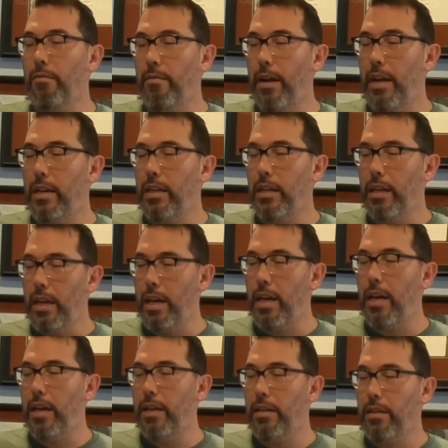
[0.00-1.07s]
Ready
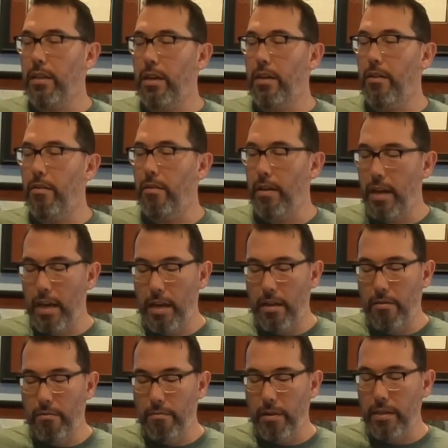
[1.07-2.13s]
and go and
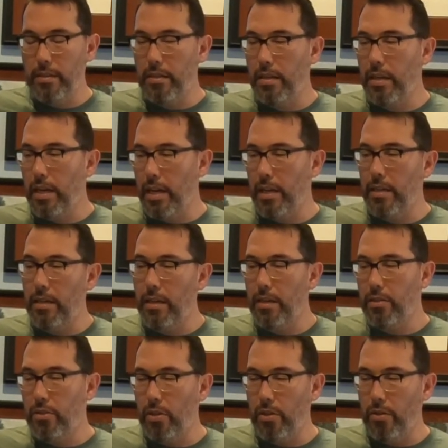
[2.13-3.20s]
rest E and a
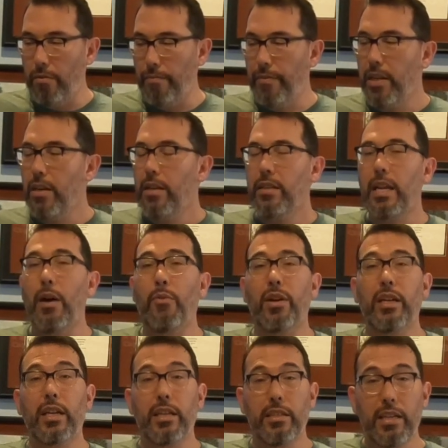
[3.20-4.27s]
2. Now we're
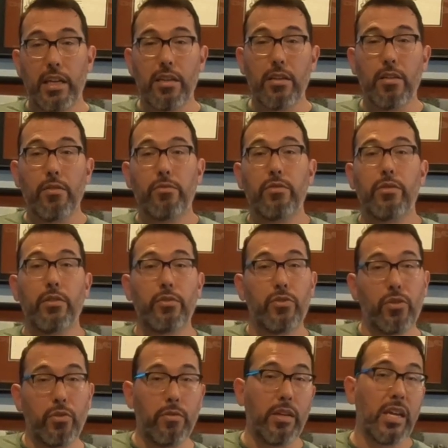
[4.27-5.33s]
going to continue to
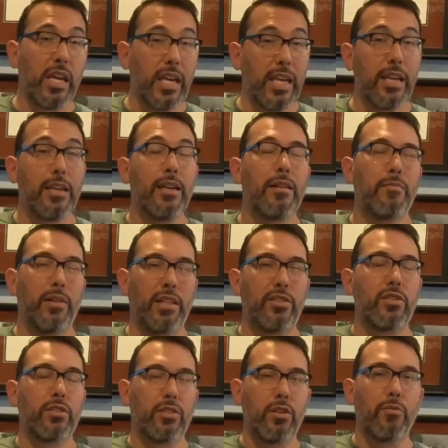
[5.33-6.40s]
2E, but let's
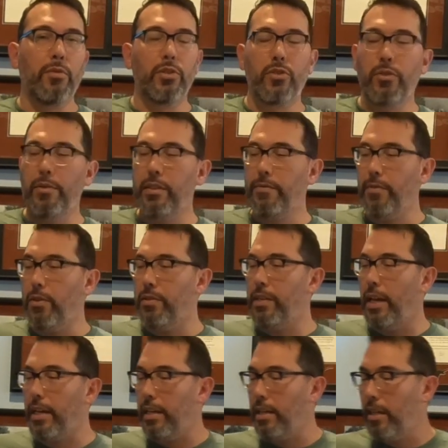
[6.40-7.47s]
just know where 2 is for a
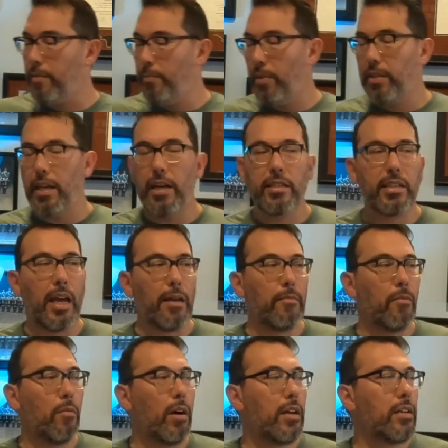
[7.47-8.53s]
second. Now let's put that on time.
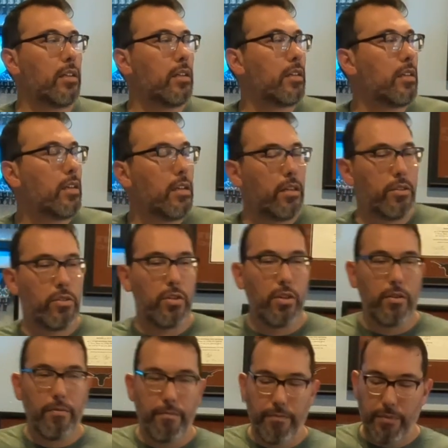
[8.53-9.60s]
1,
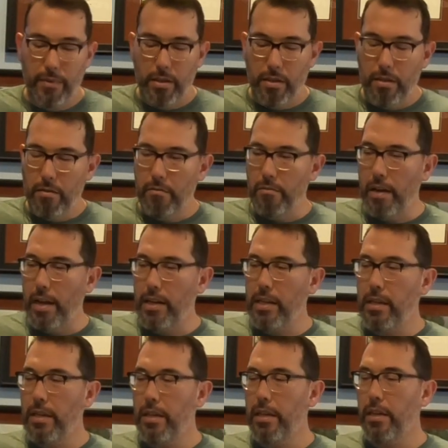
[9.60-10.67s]
2,
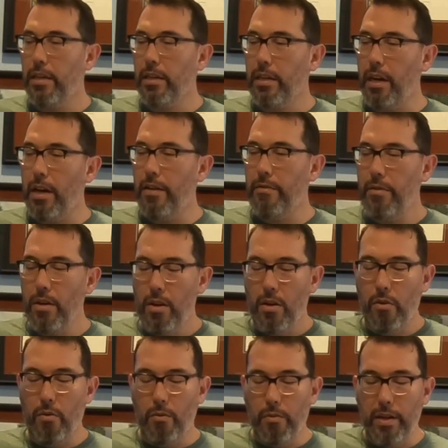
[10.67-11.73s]
ready, go.
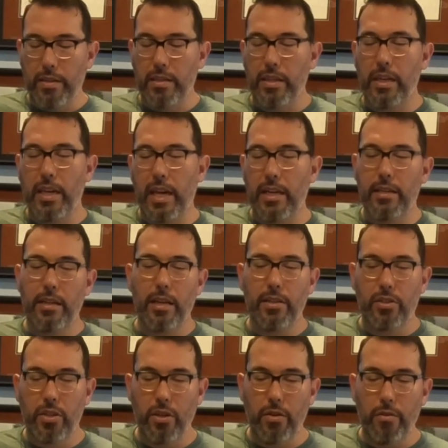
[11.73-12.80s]
Rest E and a
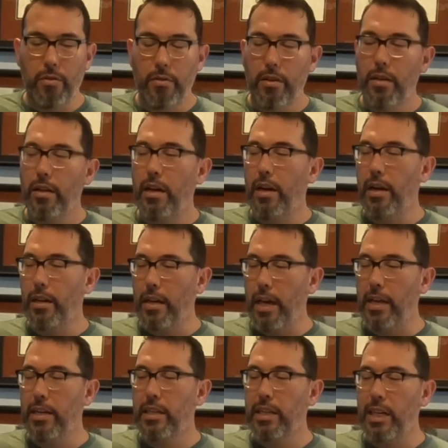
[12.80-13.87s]
2.
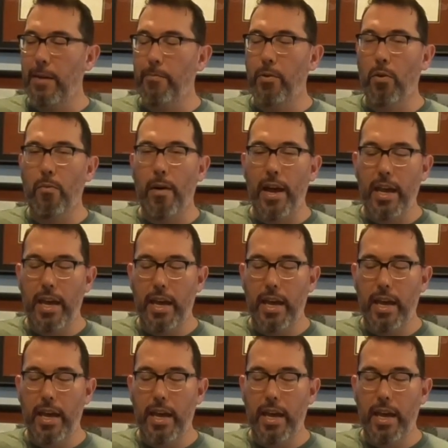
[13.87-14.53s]
Again, keep your right